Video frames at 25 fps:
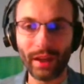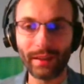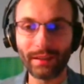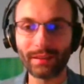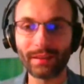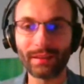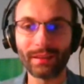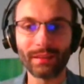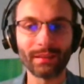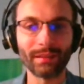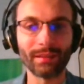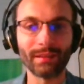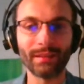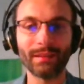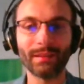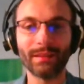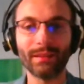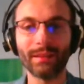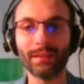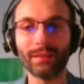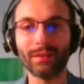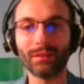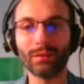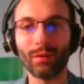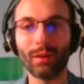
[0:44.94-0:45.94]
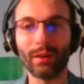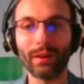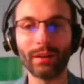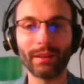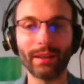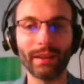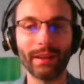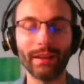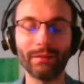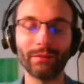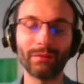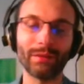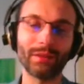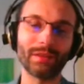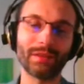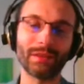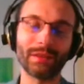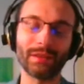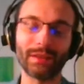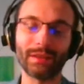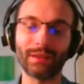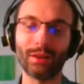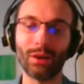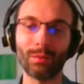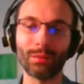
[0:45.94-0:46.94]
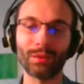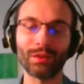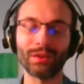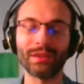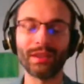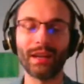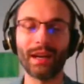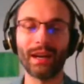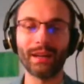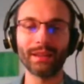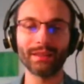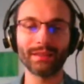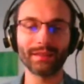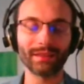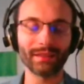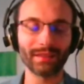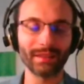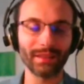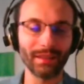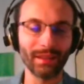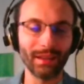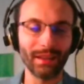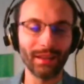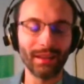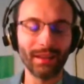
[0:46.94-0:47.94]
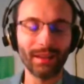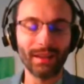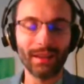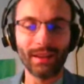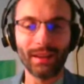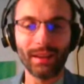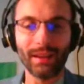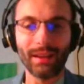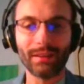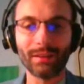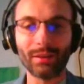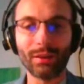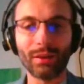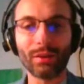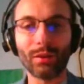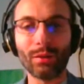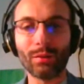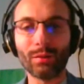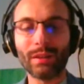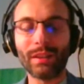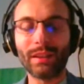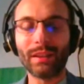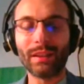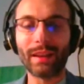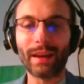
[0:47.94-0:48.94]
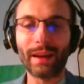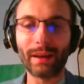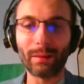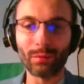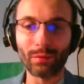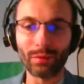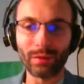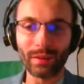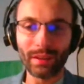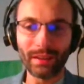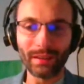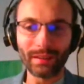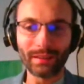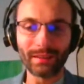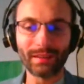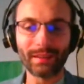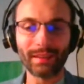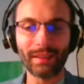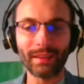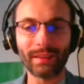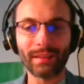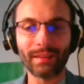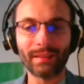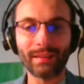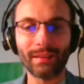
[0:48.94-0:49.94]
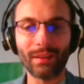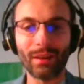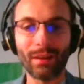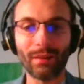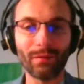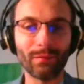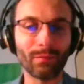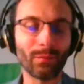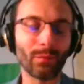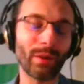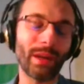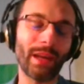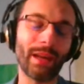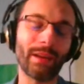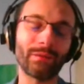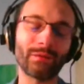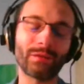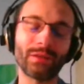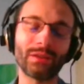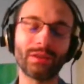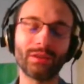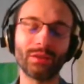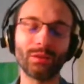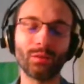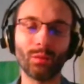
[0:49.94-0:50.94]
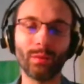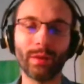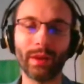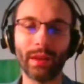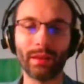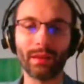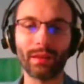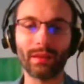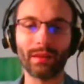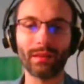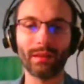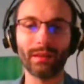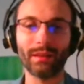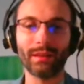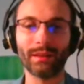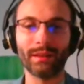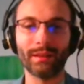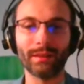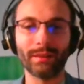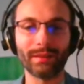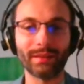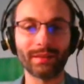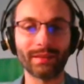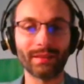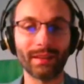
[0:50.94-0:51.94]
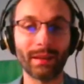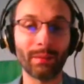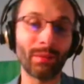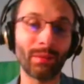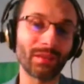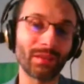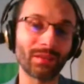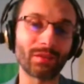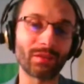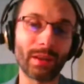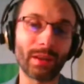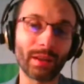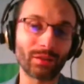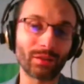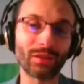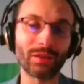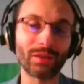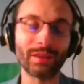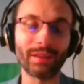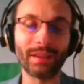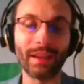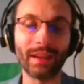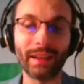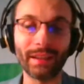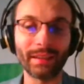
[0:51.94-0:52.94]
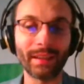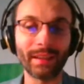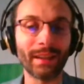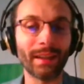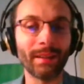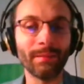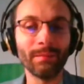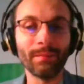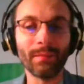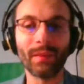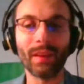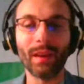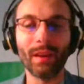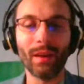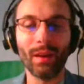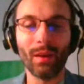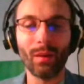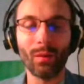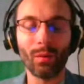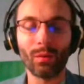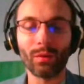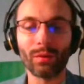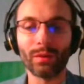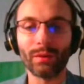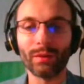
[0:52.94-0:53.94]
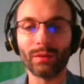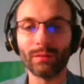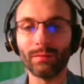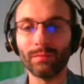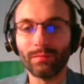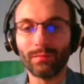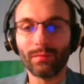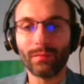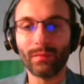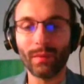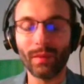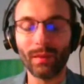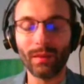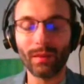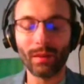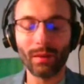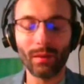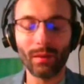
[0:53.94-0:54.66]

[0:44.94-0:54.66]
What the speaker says: JSON to RDF is a common task. Not only libraries, and often we have to do with semi-structured data or